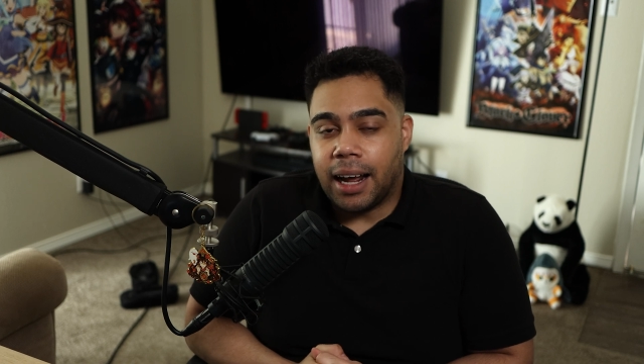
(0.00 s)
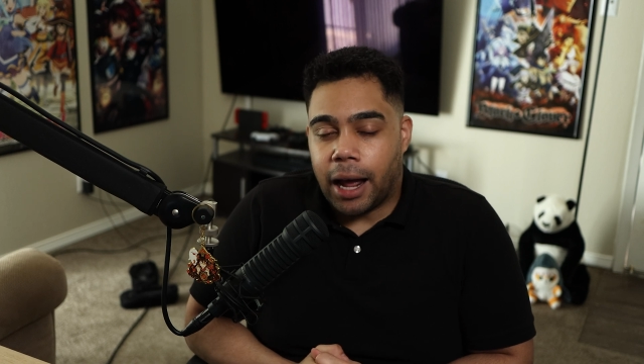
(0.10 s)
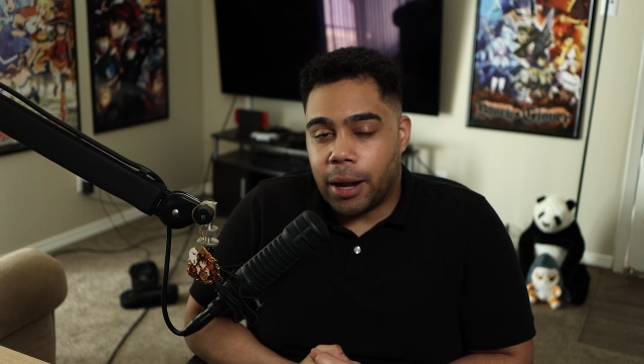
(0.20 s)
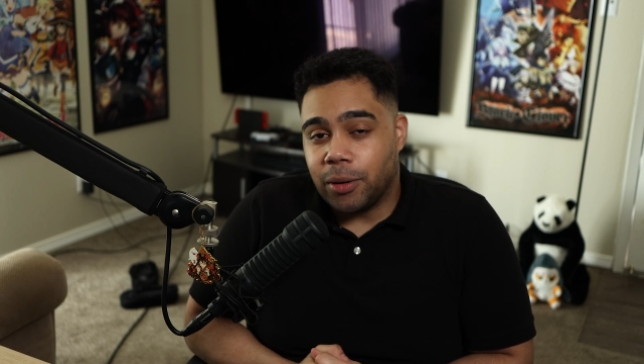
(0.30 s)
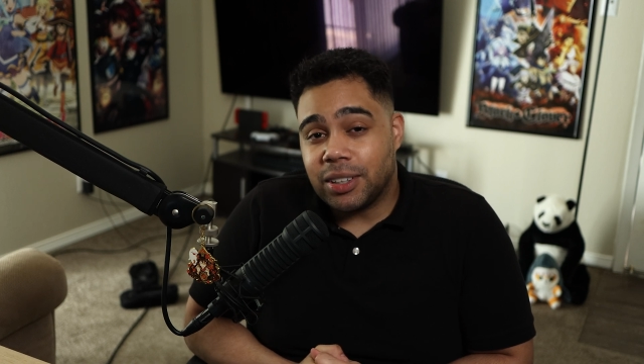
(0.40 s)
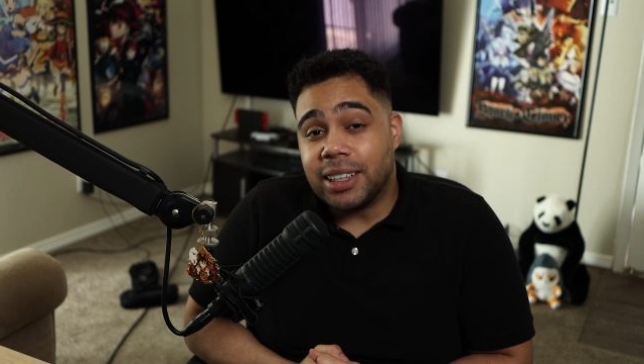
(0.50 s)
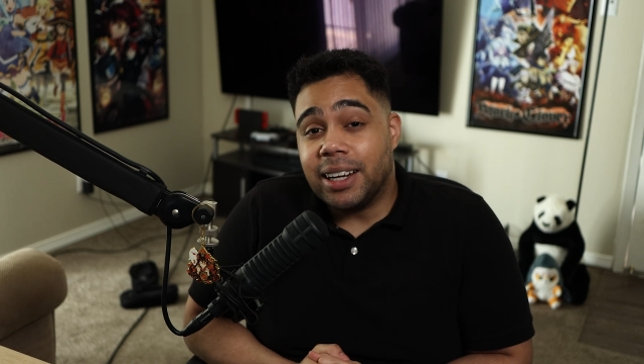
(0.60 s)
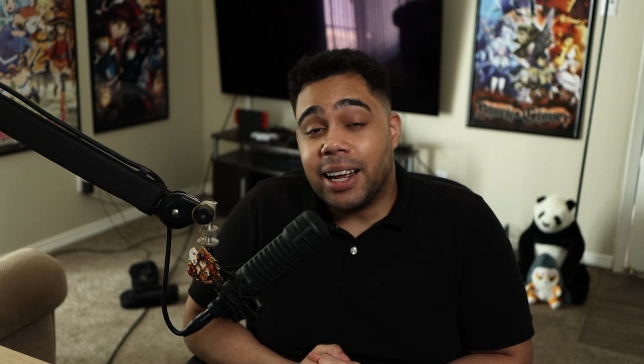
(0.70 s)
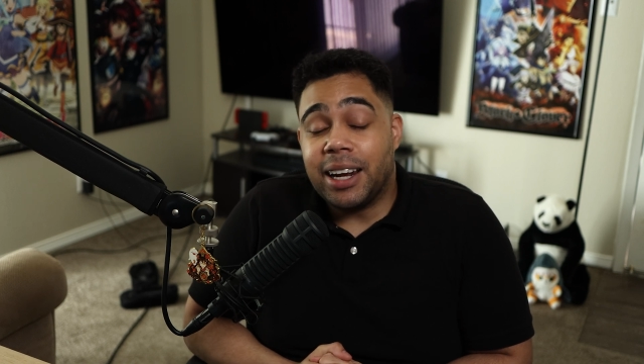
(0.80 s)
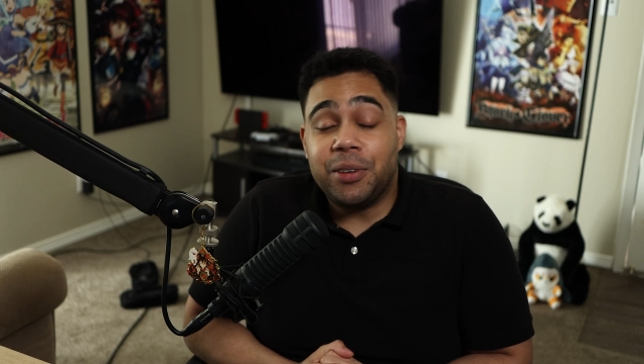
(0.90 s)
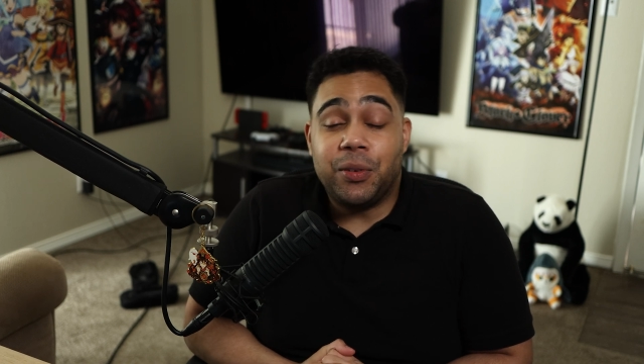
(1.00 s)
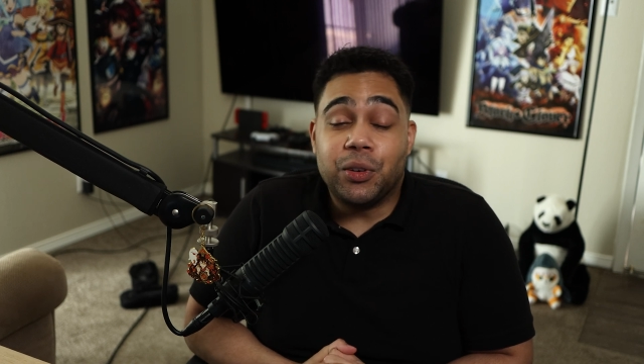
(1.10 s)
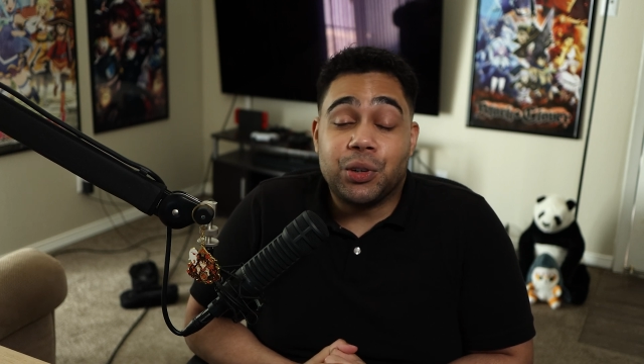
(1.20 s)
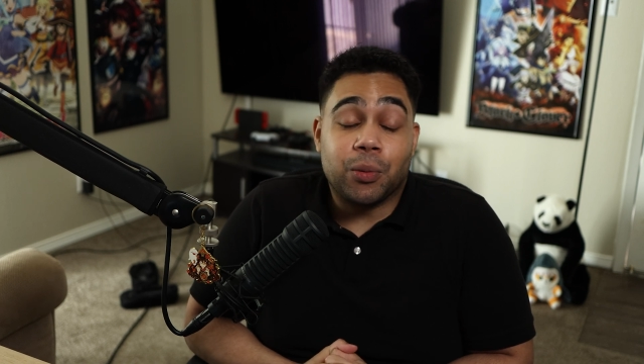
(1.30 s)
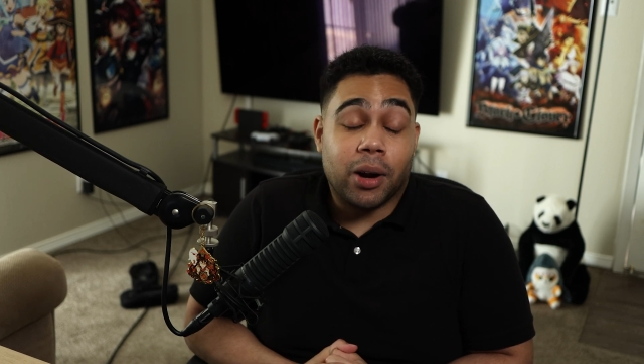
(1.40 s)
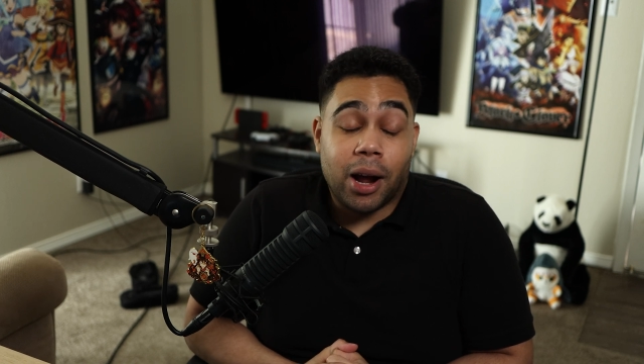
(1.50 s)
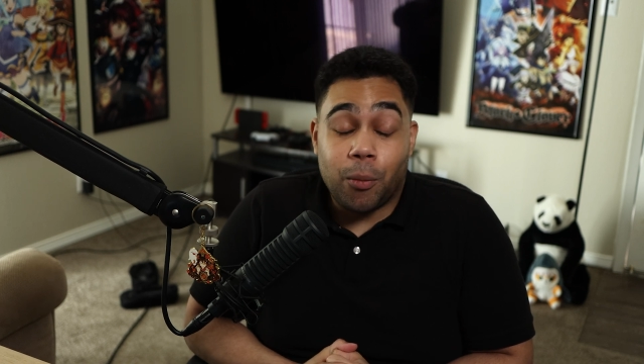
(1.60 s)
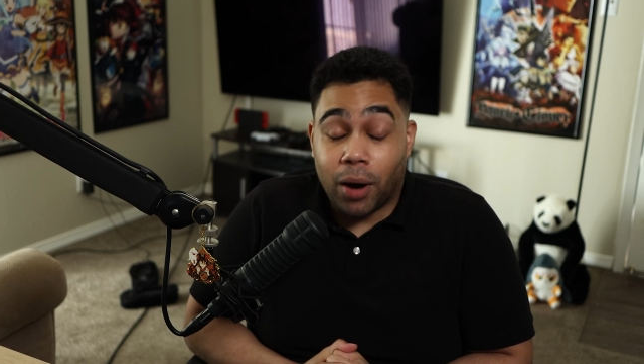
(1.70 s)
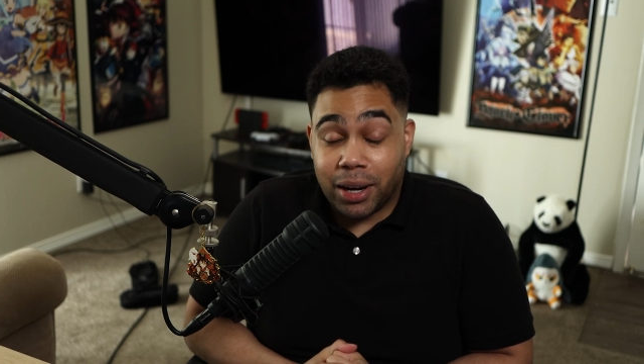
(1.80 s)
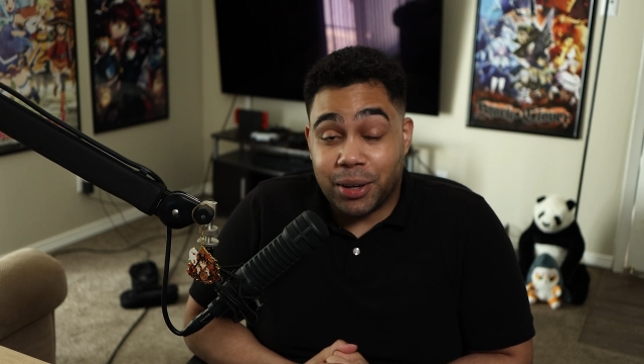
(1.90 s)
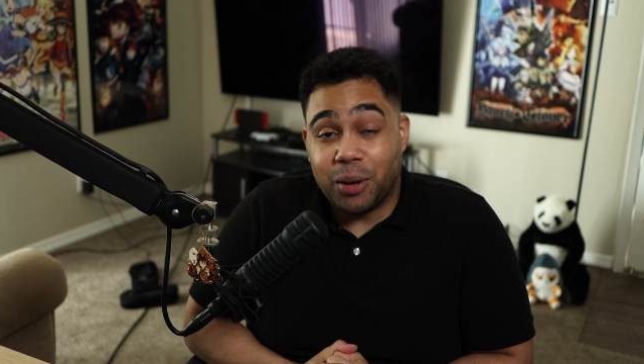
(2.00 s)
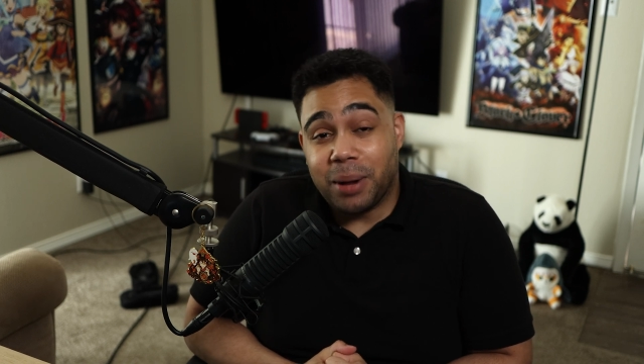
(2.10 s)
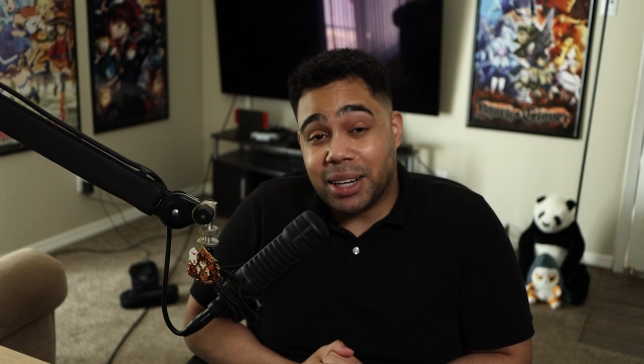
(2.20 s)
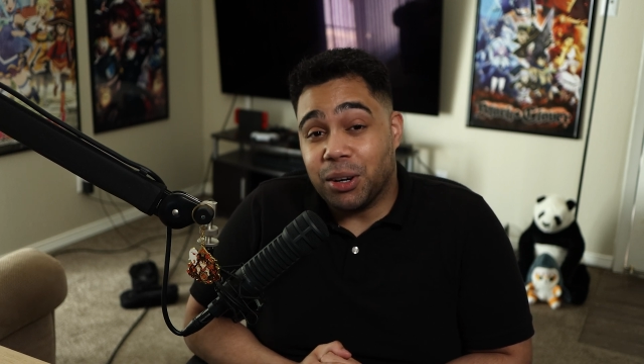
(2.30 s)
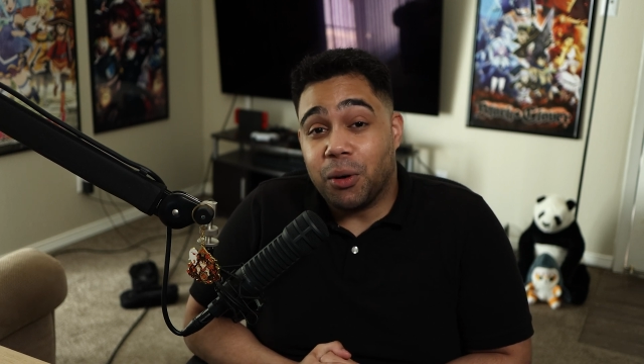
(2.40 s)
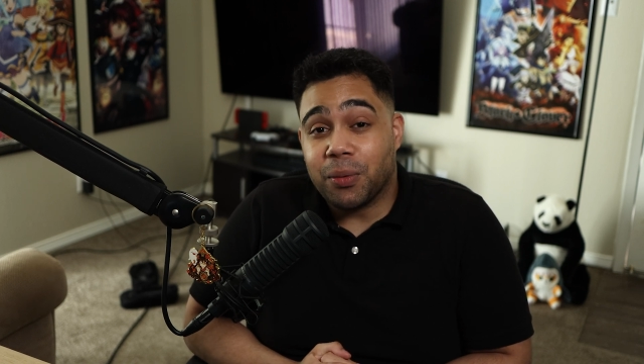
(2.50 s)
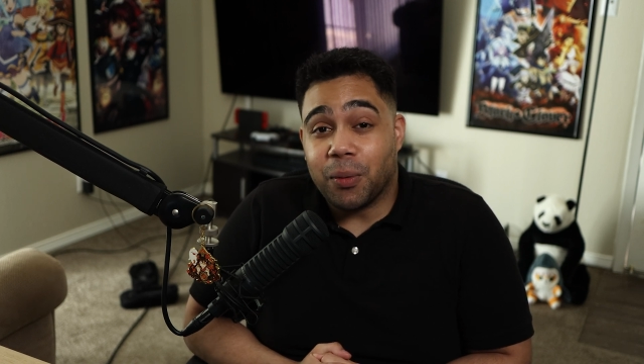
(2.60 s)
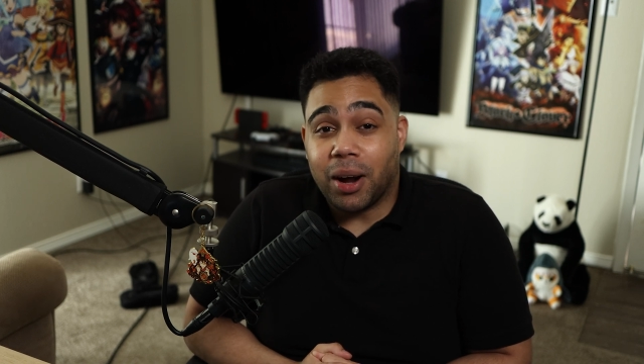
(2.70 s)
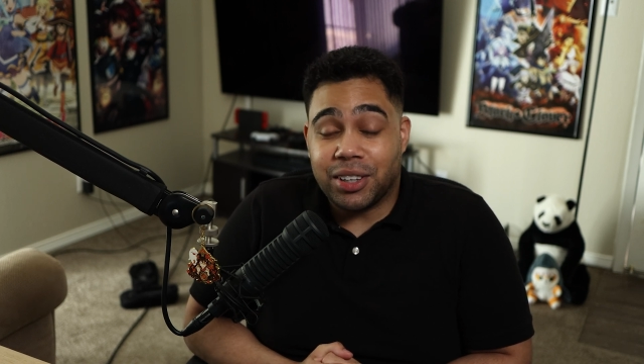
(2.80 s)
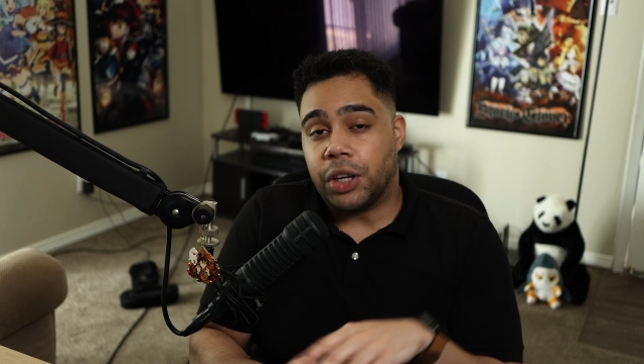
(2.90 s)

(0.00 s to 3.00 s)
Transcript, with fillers: I don't see any future where I want to go back to Overwatch.